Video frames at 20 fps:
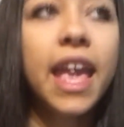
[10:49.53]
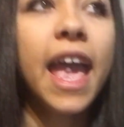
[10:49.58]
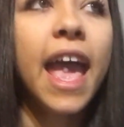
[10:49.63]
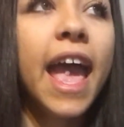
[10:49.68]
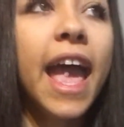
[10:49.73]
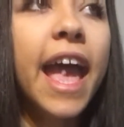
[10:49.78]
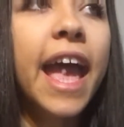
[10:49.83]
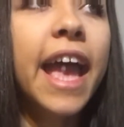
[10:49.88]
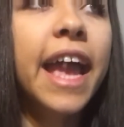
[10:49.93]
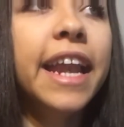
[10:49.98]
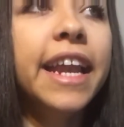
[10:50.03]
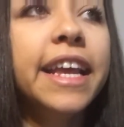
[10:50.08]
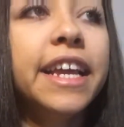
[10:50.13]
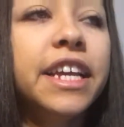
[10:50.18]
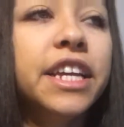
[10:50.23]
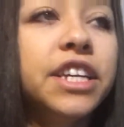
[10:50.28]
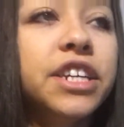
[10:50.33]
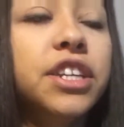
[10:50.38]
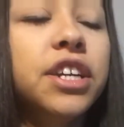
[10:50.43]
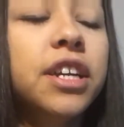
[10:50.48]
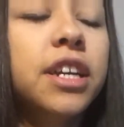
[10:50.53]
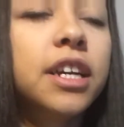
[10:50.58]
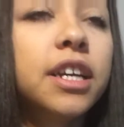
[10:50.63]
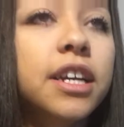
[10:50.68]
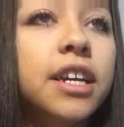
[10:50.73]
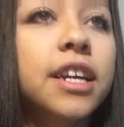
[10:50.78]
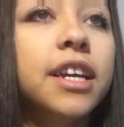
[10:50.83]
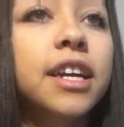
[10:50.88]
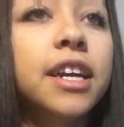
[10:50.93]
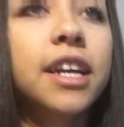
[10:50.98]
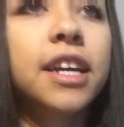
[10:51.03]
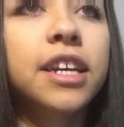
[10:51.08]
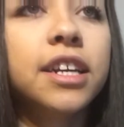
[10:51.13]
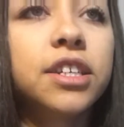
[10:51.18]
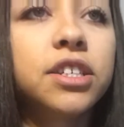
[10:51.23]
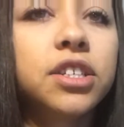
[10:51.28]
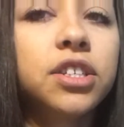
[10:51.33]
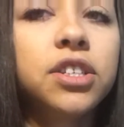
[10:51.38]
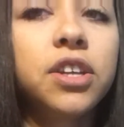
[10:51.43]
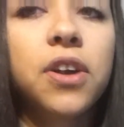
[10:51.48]
And
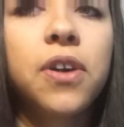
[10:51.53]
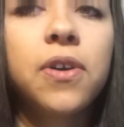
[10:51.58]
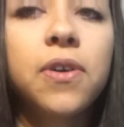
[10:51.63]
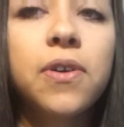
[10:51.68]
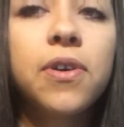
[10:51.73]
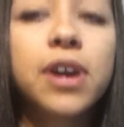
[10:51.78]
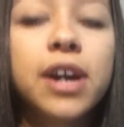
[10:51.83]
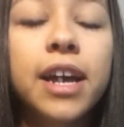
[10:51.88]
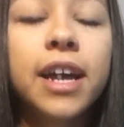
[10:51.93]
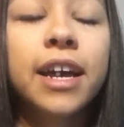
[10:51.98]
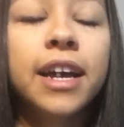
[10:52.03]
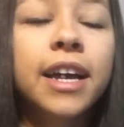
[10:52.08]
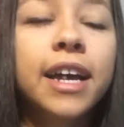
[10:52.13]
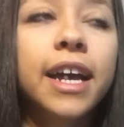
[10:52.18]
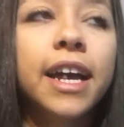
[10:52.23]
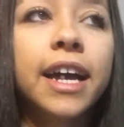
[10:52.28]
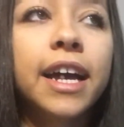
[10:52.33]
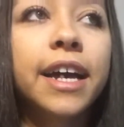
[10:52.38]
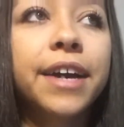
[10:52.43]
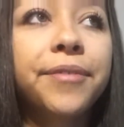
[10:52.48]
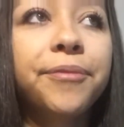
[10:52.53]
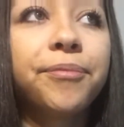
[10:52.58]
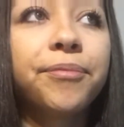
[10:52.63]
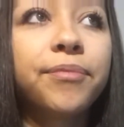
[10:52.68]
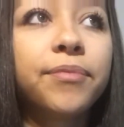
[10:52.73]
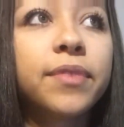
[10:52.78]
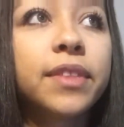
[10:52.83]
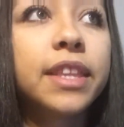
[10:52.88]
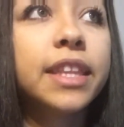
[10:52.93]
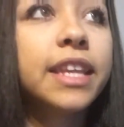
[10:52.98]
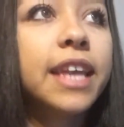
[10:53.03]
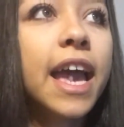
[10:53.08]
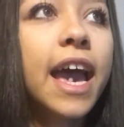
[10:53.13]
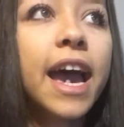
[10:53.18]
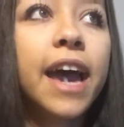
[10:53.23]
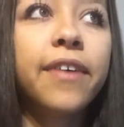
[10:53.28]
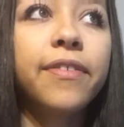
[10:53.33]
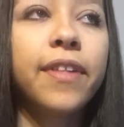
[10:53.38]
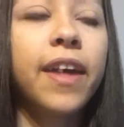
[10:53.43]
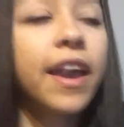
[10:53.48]
so
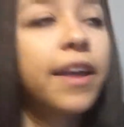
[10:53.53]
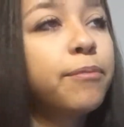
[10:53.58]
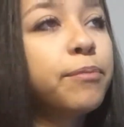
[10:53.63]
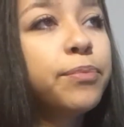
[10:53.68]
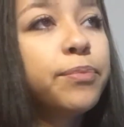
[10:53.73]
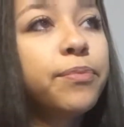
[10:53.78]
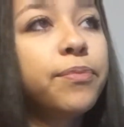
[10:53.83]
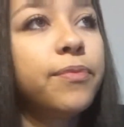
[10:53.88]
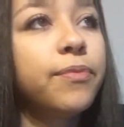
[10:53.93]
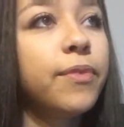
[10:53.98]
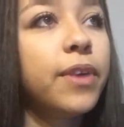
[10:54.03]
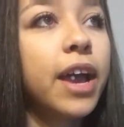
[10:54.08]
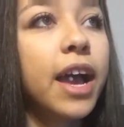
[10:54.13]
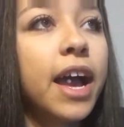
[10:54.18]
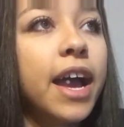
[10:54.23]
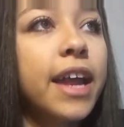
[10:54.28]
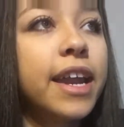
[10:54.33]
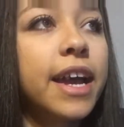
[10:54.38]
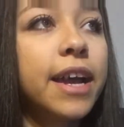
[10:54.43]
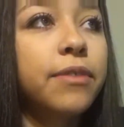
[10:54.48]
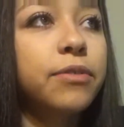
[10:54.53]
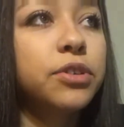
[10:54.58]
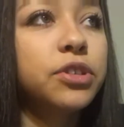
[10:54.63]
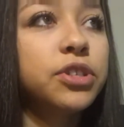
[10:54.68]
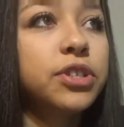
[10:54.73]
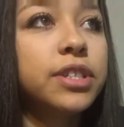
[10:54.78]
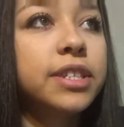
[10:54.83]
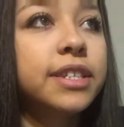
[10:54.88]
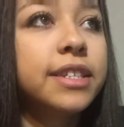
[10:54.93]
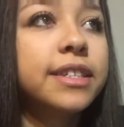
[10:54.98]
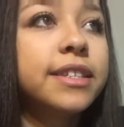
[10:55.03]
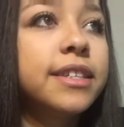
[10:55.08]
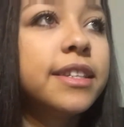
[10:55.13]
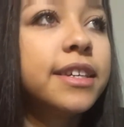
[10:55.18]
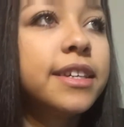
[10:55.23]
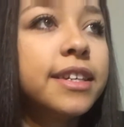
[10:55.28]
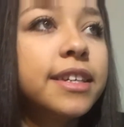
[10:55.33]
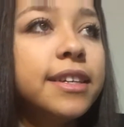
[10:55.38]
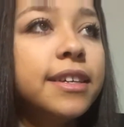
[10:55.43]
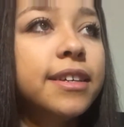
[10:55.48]
yeah, and I was just
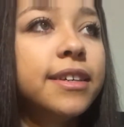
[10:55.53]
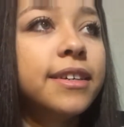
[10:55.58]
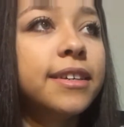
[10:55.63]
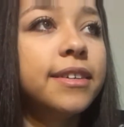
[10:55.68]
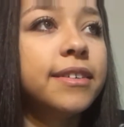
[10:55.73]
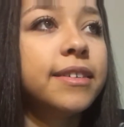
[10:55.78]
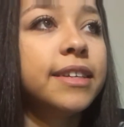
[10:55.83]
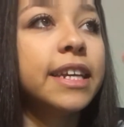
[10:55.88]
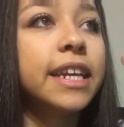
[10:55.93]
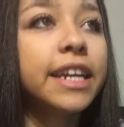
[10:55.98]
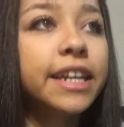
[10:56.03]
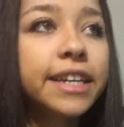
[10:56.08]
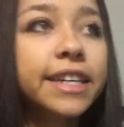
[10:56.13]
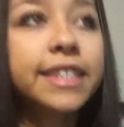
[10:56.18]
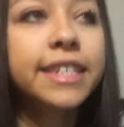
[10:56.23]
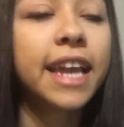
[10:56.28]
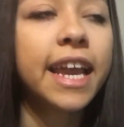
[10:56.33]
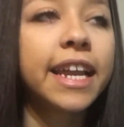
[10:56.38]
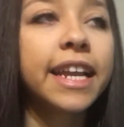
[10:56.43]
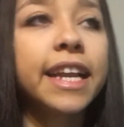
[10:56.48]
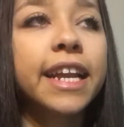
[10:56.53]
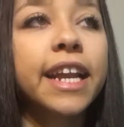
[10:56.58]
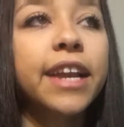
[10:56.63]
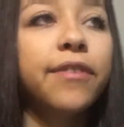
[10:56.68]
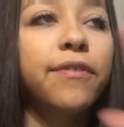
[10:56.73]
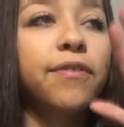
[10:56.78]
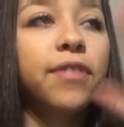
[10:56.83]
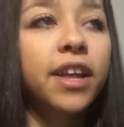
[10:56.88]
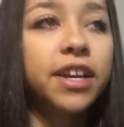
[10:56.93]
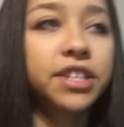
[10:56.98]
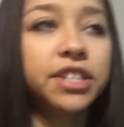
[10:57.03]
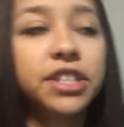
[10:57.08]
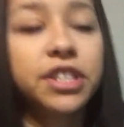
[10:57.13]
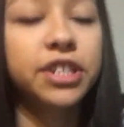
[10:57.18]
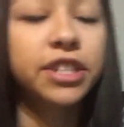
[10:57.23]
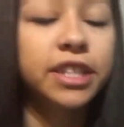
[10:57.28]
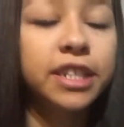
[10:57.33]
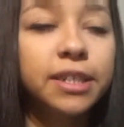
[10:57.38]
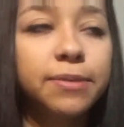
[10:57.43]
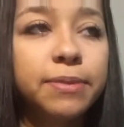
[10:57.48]
irritated and
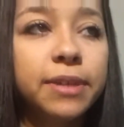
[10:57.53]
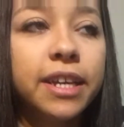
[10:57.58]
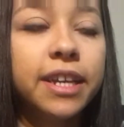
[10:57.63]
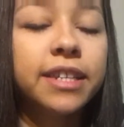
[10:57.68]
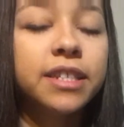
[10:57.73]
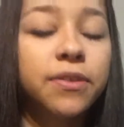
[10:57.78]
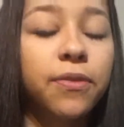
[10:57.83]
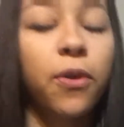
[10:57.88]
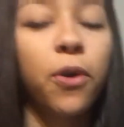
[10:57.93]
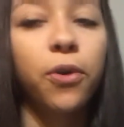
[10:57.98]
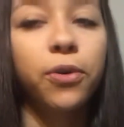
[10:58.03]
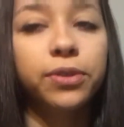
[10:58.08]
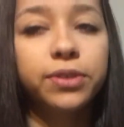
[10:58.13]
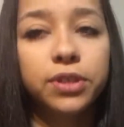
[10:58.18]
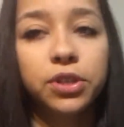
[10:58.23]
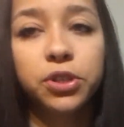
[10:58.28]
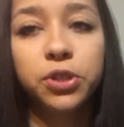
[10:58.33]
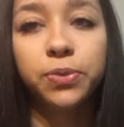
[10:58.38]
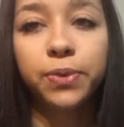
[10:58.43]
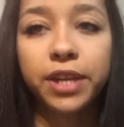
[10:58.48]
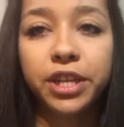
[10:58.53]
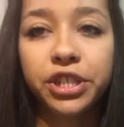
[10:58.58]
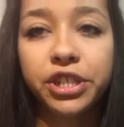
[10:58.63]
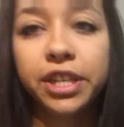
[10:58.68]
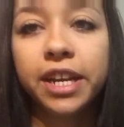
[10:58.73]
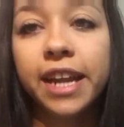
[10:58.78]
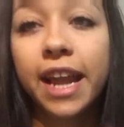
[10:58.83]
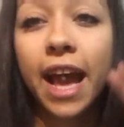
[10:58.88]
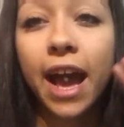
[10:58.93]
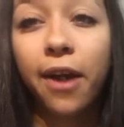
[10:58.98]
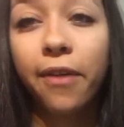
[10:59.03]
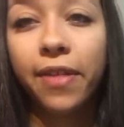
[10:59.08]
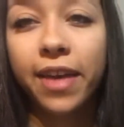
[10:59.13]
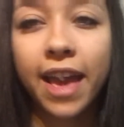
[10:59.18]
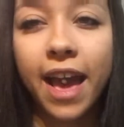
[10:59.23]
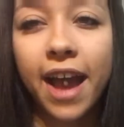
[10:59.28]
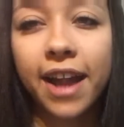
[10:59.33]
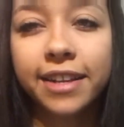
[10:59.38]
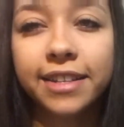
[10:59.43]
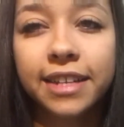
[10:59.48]
flustered because of the whole situation and how
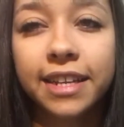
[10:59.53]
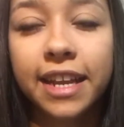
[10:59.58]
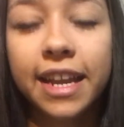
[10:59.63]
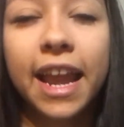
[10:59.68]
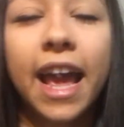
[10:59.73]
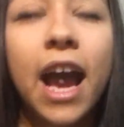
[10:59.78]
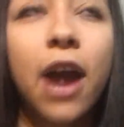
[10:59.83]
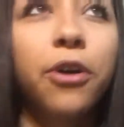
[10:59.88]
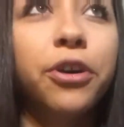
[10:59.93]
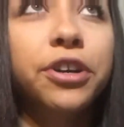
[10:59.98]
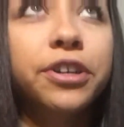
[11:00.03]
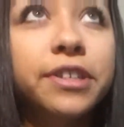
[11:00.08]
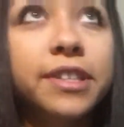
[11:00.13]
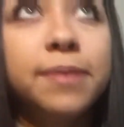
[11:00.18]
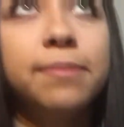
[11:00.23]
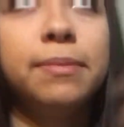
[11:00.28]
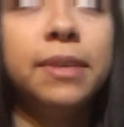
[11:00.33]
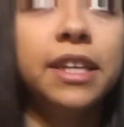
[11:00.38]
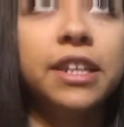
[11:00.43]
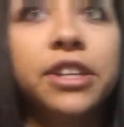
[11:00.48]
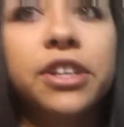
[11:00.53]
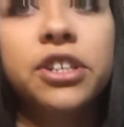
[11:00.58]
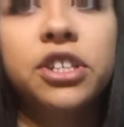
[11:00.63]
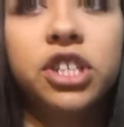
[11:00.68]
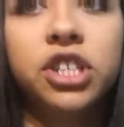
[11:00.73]
they acted and how her demeanor